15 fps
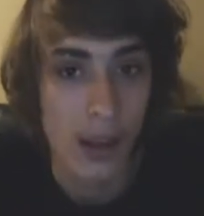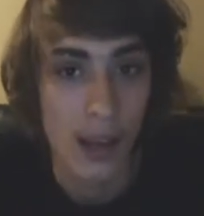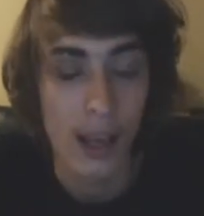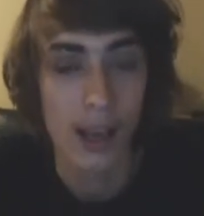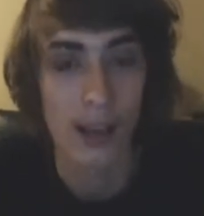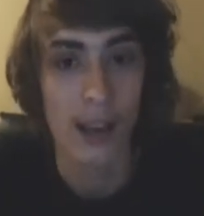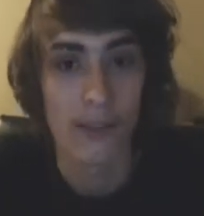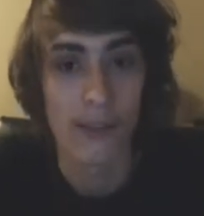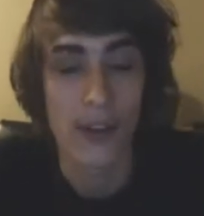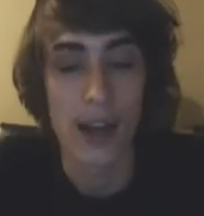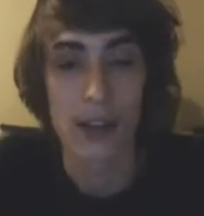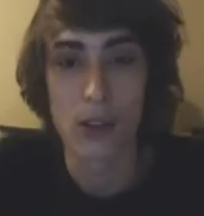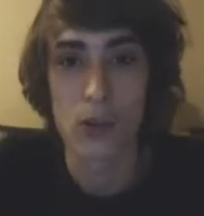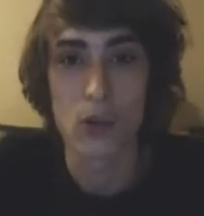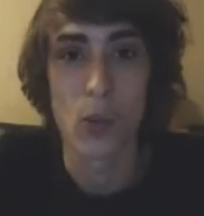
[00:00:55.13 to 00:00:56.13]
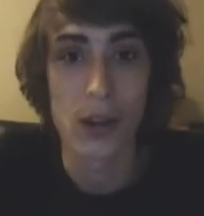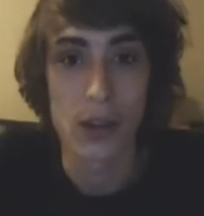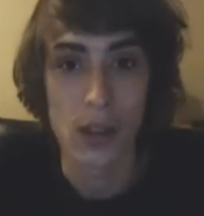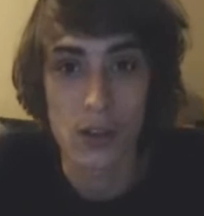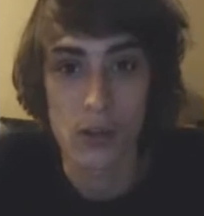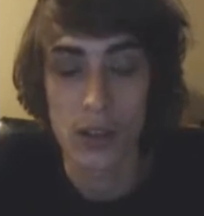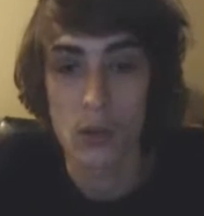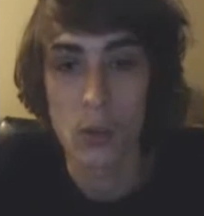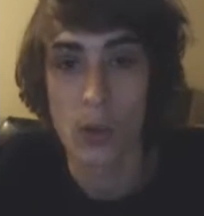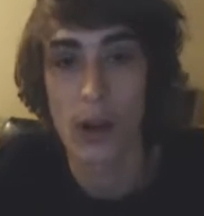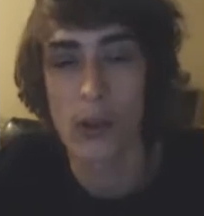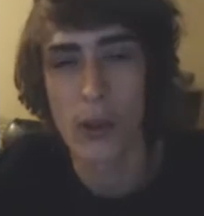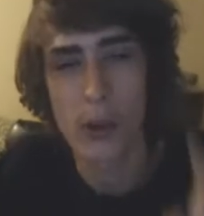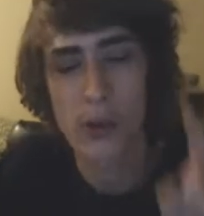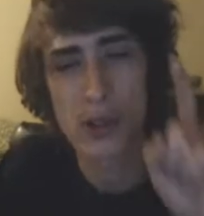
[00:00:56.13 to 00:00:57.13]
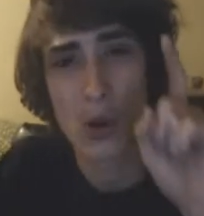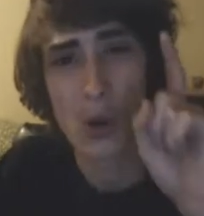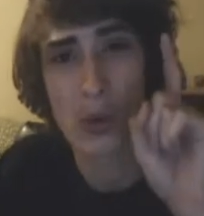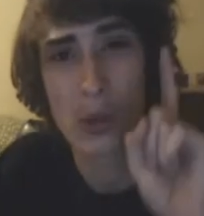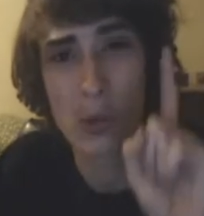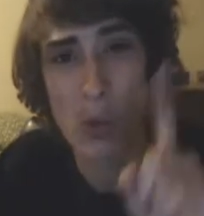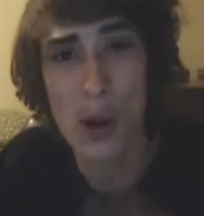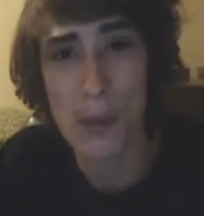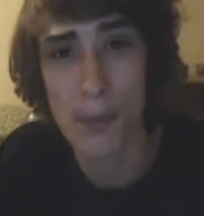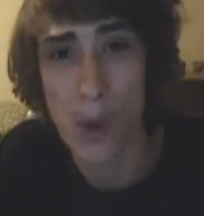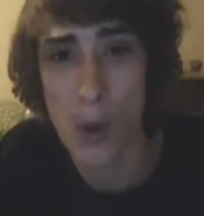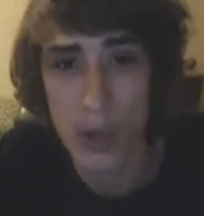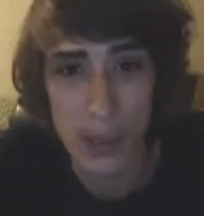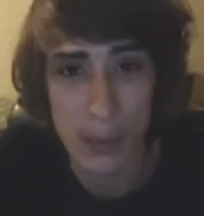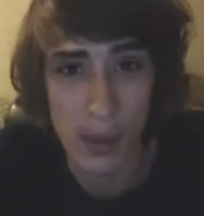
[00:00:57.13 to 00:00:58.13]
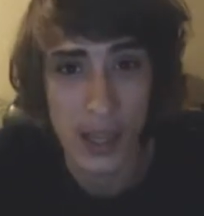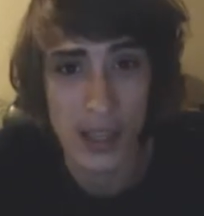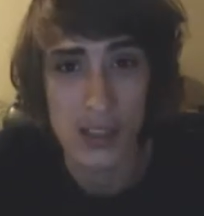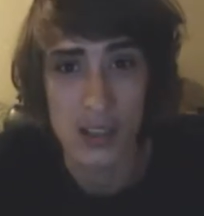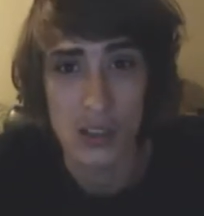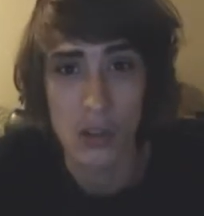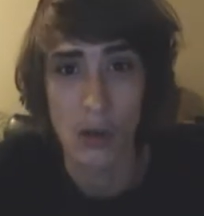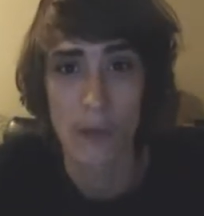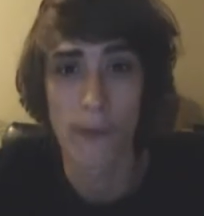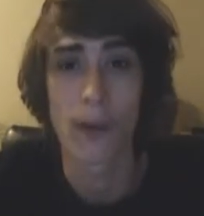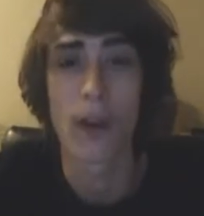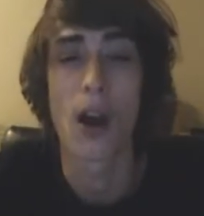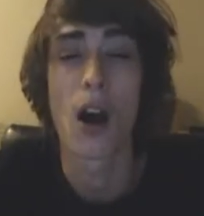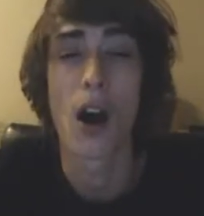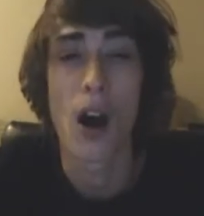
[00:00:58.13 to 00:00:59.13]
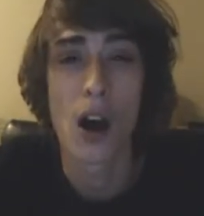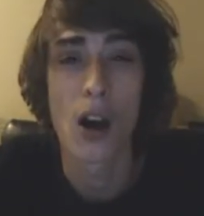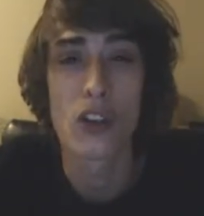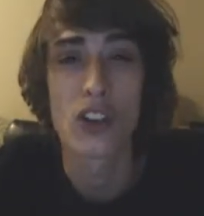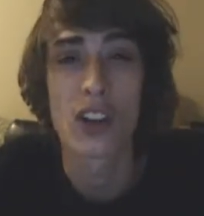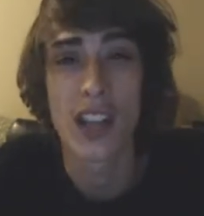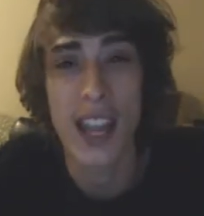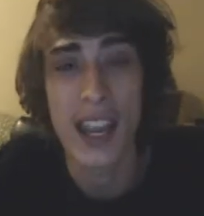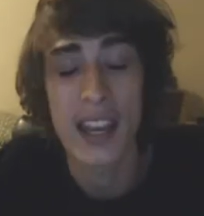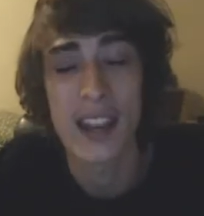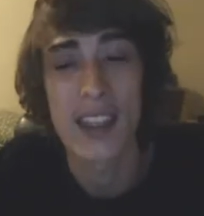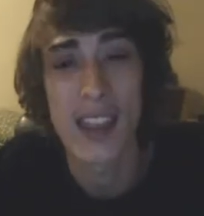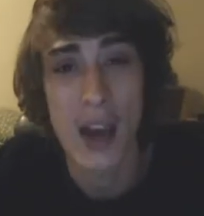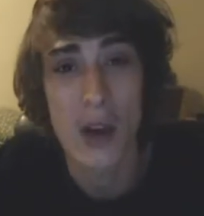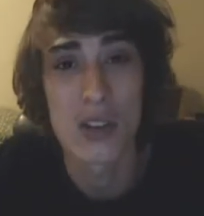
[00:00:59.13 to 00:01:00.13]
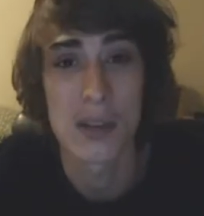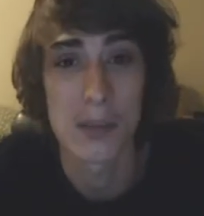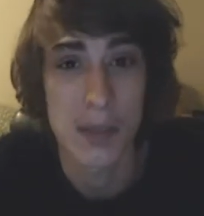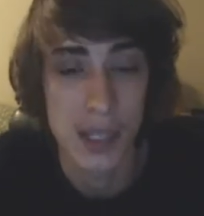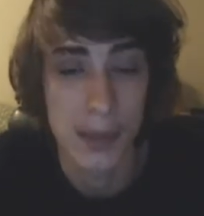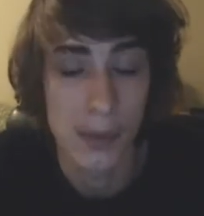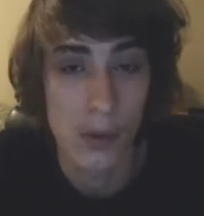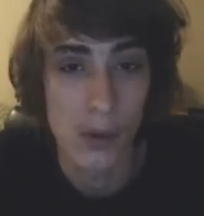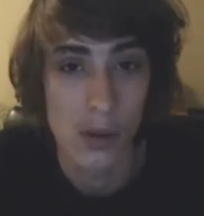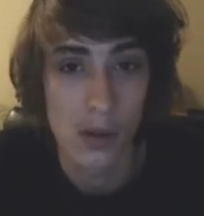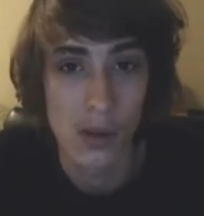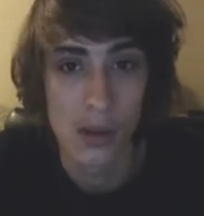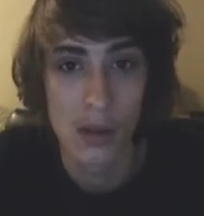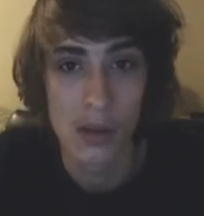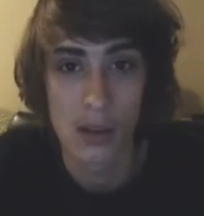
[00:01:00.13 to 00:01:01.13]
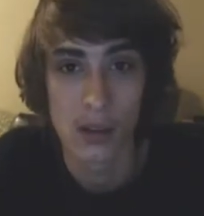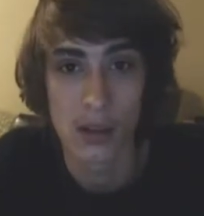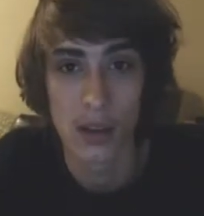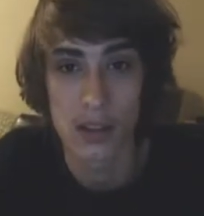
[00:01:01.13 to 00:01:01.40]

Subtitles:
In fact, there's one district where there was only one polling place to serve 108,000 people in